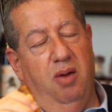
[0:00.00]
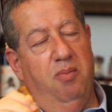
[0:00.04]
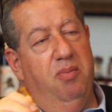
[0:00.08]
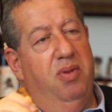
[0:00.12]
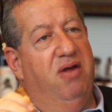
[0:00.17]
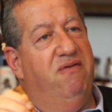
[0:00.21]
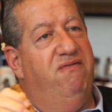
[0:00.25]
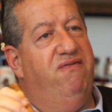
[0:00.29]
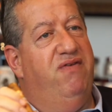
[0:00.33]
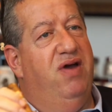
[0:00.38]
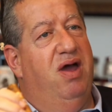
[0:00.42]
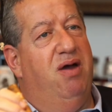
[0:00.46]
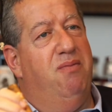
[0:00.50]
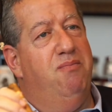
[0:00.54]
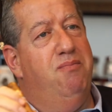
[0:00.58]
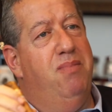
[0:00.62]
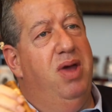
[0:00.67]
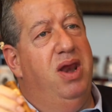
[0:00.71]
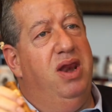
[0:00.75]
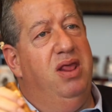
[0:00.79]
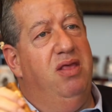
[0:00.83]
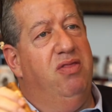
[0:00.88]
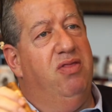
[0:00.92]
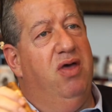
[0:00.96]
but I've found
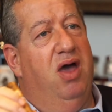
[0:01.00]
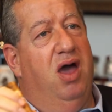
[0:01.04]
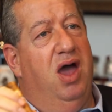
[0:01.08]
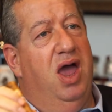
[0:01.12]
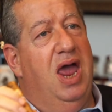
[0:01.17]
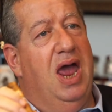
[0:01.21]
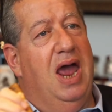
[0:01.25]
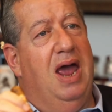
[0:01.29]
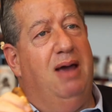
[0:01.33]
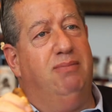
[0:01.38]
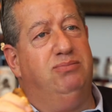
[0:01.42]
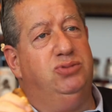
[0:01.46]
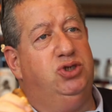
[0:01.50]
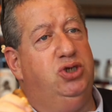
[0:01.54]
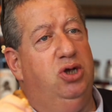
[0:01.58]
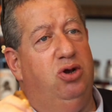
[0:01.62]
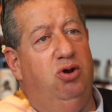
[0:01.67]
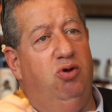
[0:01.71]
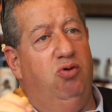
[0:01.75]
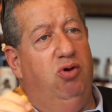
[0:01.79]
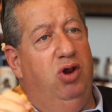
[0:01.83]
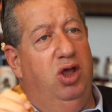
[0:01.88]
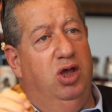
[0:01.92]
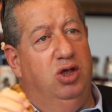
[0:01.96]
many that I
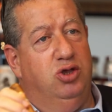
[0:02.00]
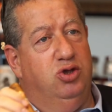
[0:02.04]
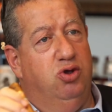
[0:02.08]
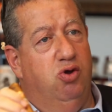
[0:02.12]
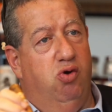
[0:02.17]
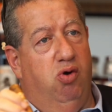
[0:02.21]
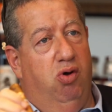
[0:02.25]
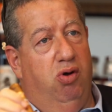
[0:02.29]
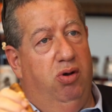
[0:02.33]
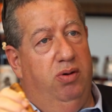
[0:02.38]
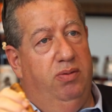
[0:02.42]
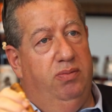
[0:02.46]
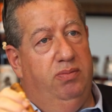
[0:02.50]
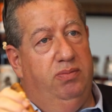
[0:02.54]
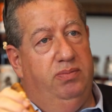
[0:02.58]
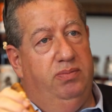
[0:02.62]
absolutely adore.